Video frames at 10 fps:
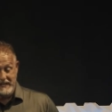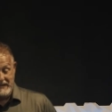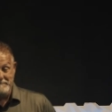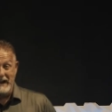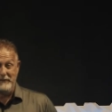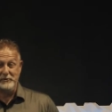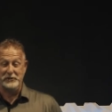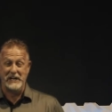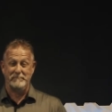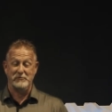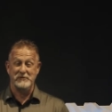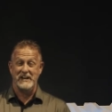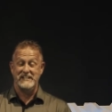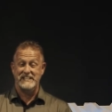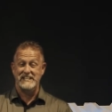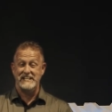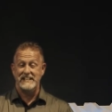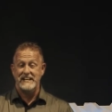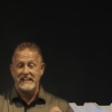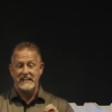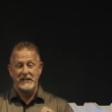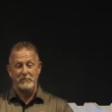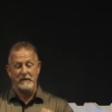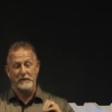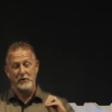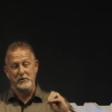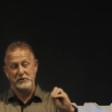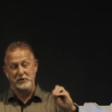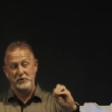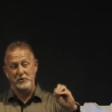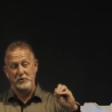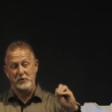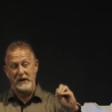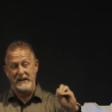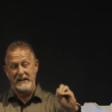In Matthew chapter 19, he refers to